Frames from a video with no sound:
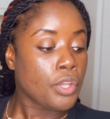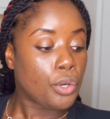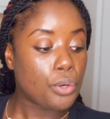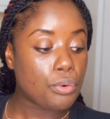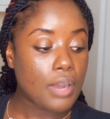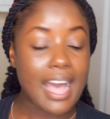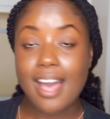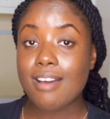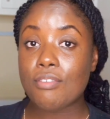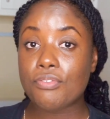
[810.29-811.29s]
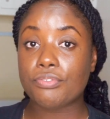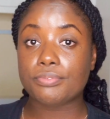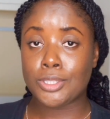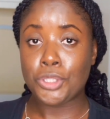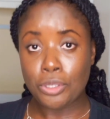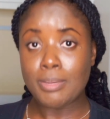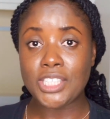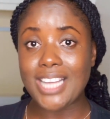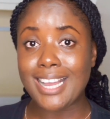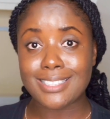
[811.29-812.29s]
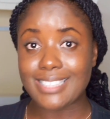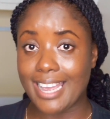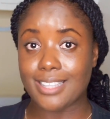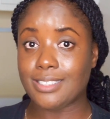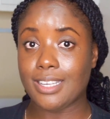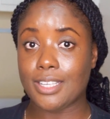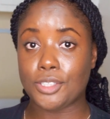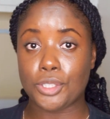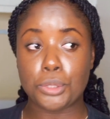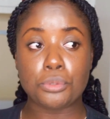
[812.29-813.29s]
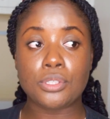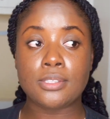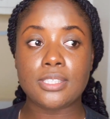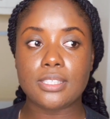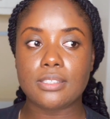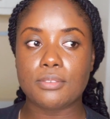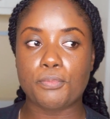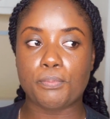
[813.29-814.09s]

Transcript: who have too much anxiety issues to